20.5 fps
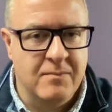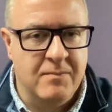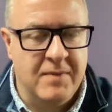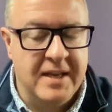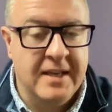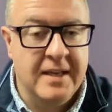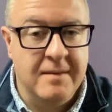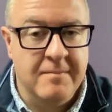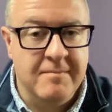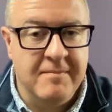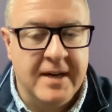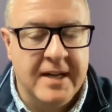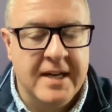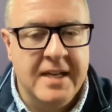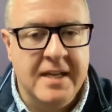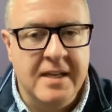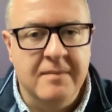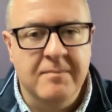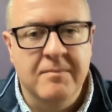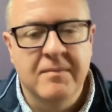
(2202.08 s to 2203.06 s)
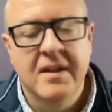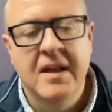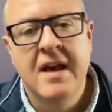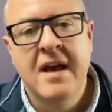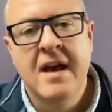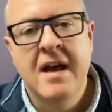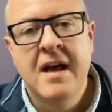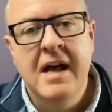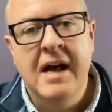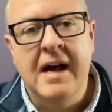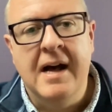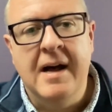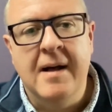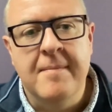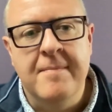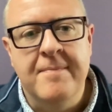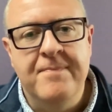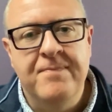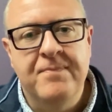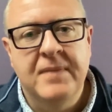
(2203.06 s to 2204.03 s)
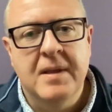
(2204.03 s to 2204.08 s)
making money.
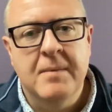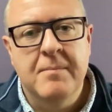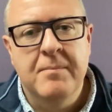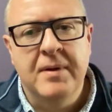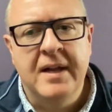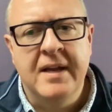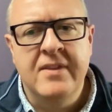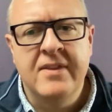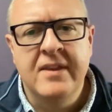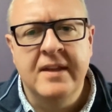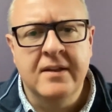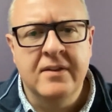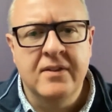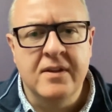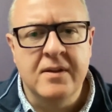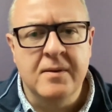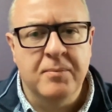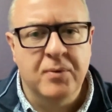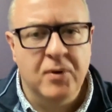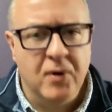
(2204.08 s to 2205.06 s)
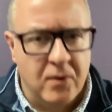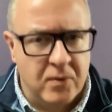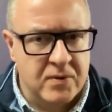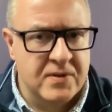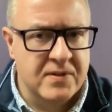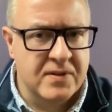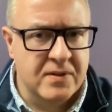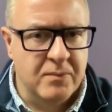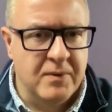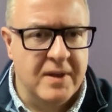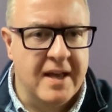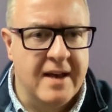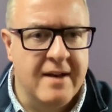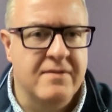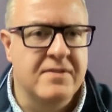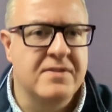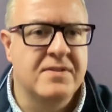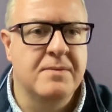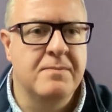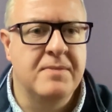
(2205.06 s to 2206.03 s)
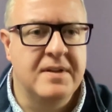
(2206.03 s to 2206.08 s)
But I think the approach that we have
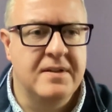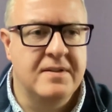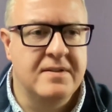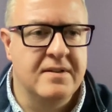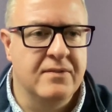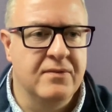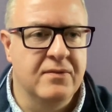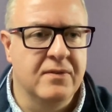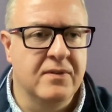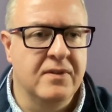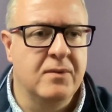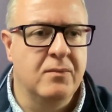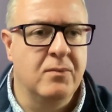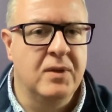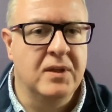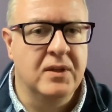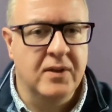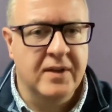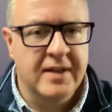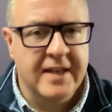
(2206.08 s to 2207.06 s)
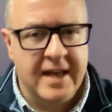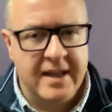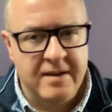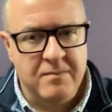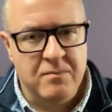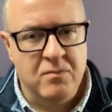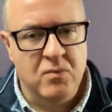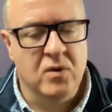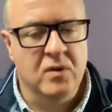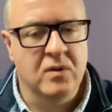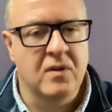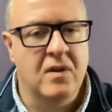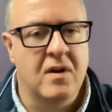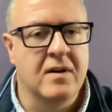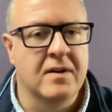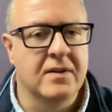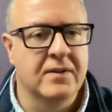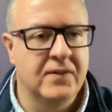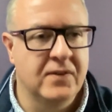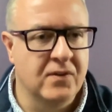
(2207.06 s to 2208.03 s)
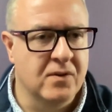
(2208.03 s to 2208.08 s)
is a bit different, that we look at it more
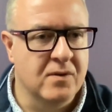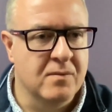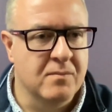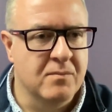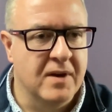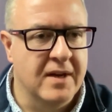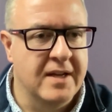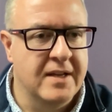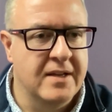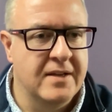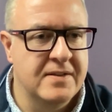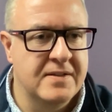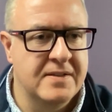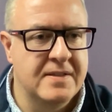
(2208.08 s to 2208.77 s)
long term, right? Is